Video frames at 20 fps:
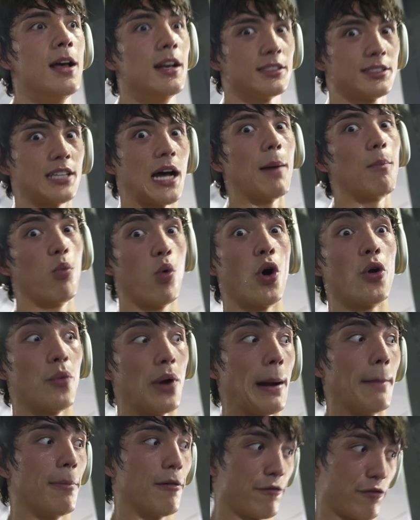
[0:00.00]
stop one
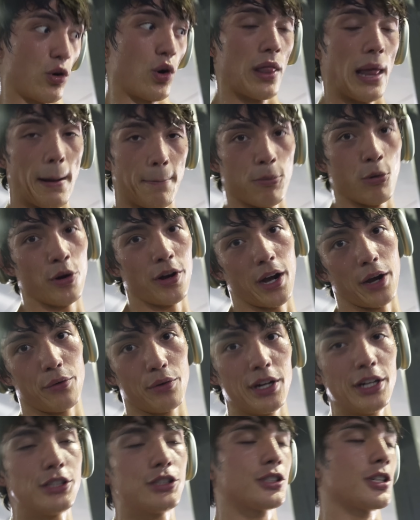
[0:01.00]
rep before that point I
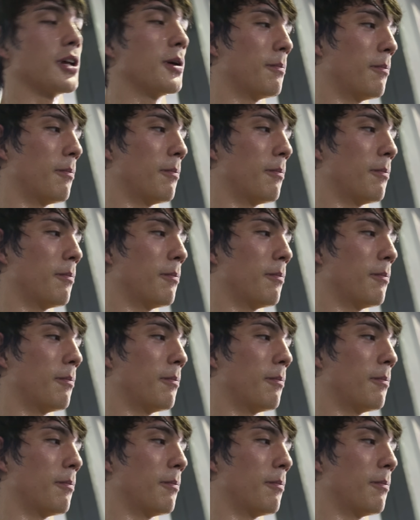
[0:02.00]
reach,